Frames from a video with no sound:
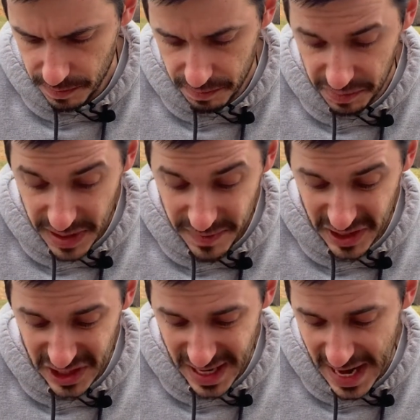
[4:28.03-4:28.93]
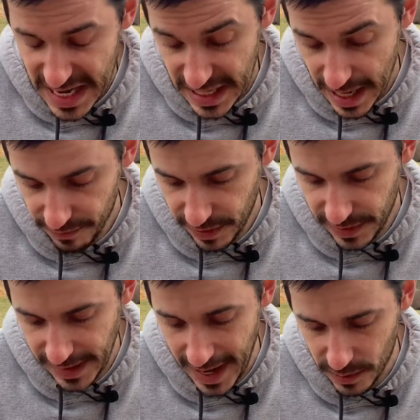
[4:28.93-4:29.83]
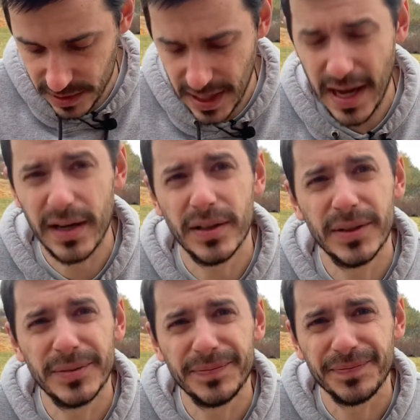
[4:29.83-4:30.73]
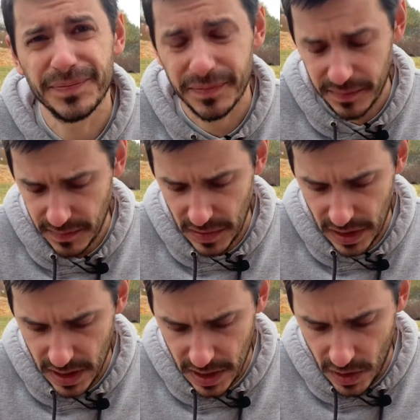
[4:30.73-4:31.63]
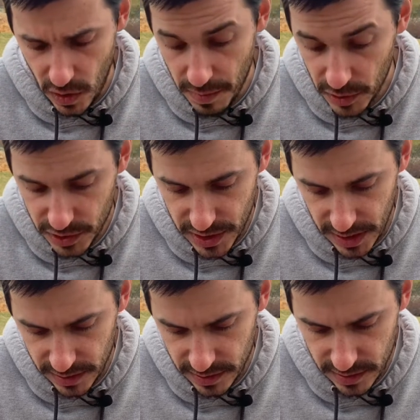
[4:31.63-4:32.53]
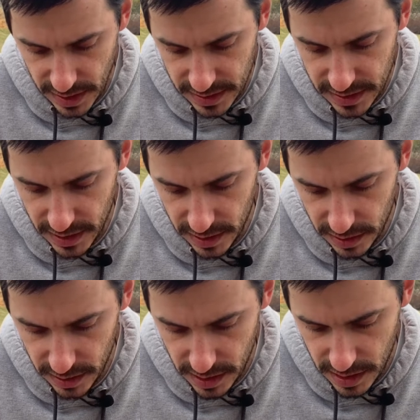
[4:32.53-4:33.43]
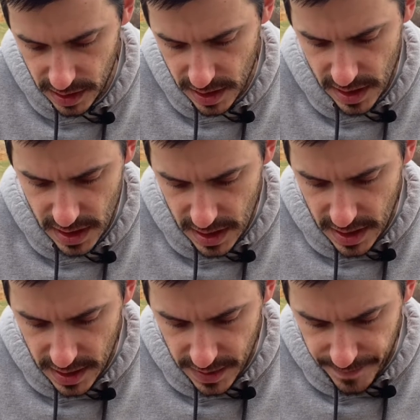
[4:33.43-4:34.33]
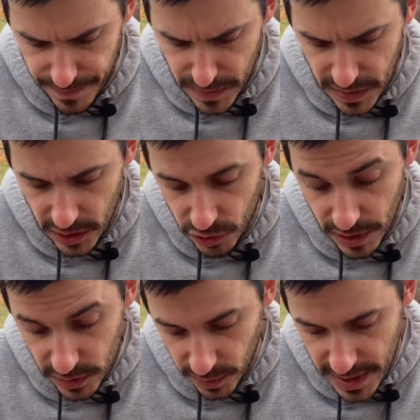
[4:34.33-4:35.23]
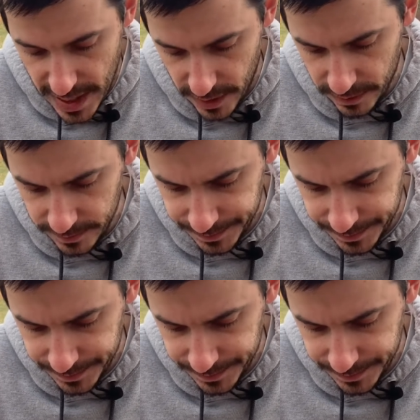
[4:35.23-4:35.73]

pretty much any and everything outside, or most things, until the trees were down.